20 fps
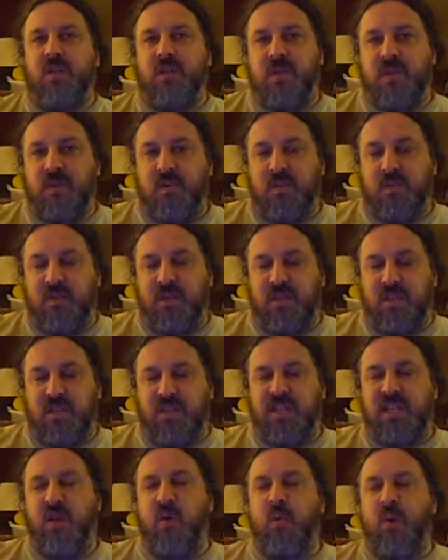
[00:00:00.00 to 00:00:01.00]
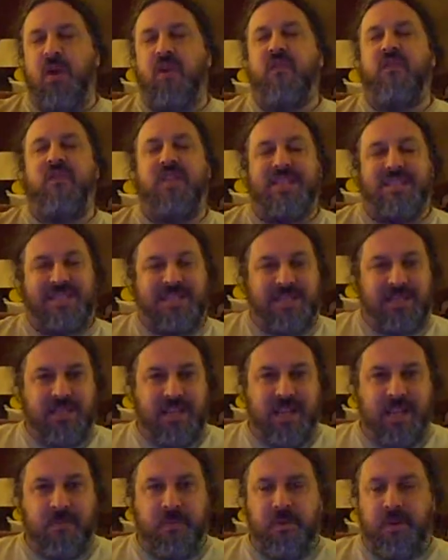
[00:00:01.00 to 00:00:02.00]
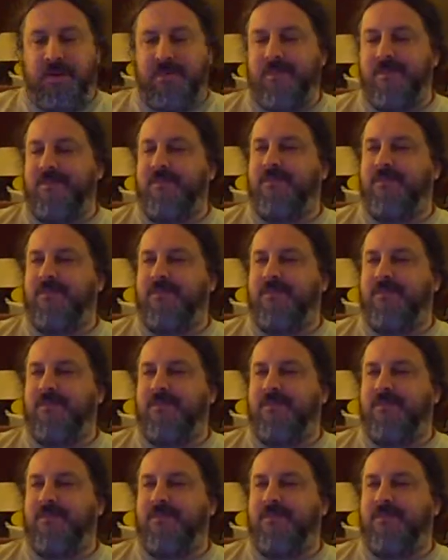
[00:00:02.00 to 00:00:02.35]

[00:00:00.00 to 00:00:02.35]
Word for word: to see where it fits in the library.